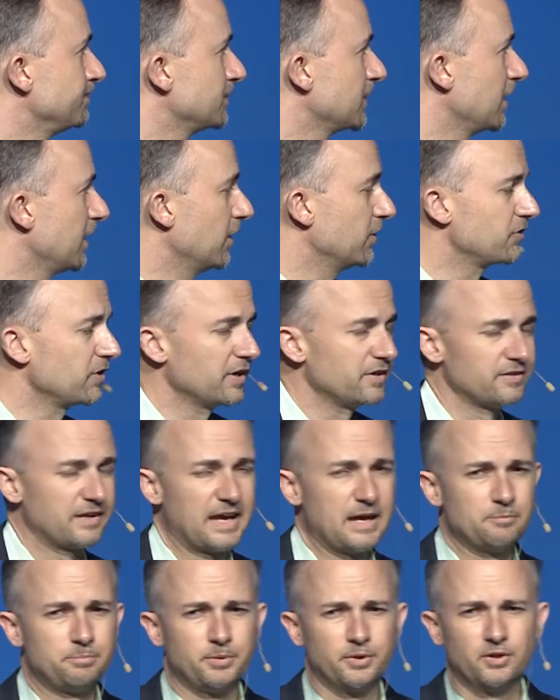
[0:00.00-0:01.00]
Here's an
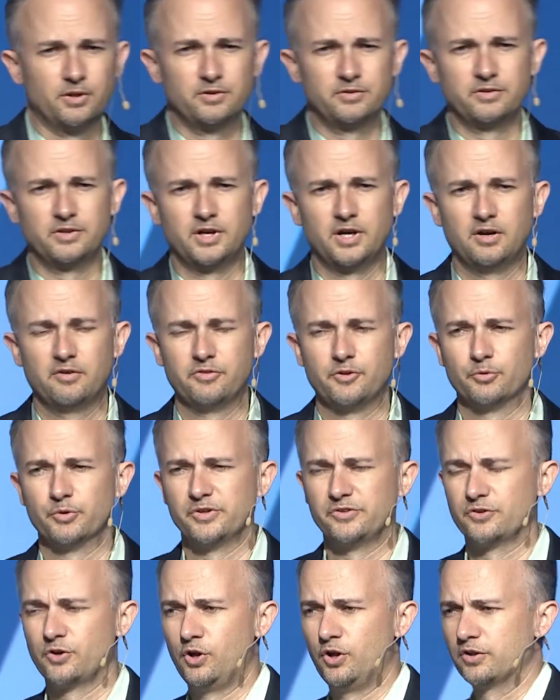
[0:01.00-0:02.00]
example of the
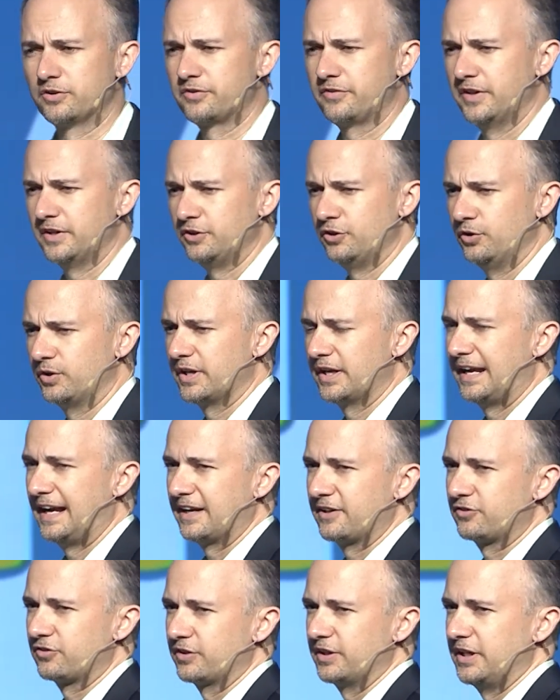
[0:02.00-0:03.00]
results that you can
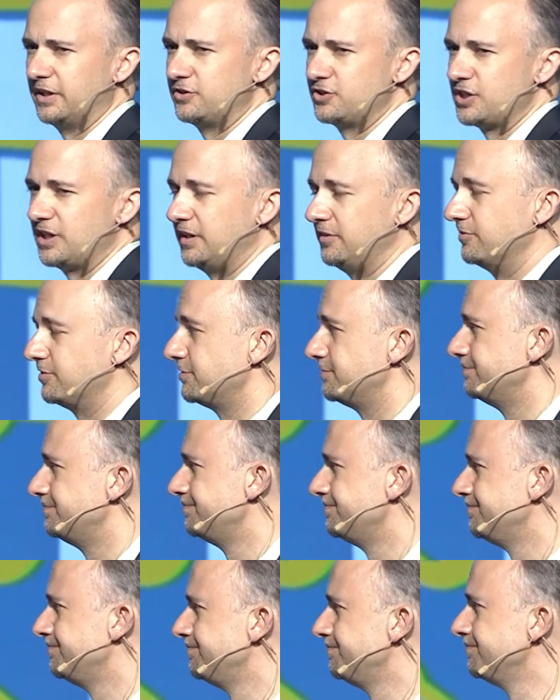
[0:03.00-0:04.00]
actually achieve.
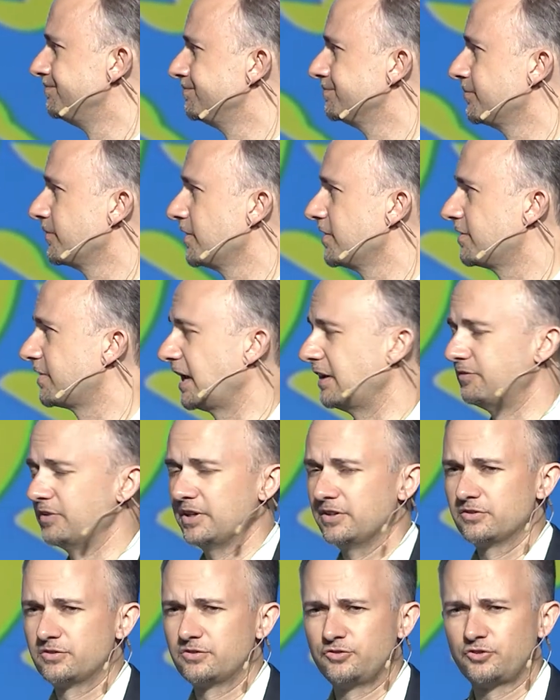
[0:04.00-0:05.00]

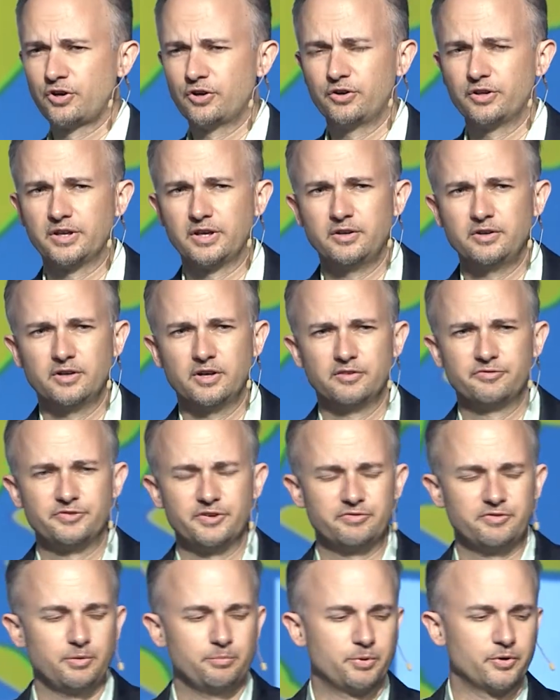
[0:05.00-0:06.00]
Savings generally of
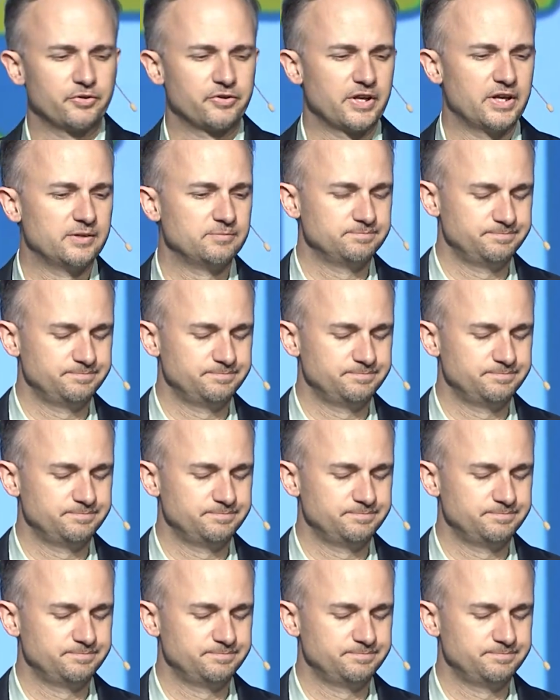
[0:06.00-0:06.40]
50%.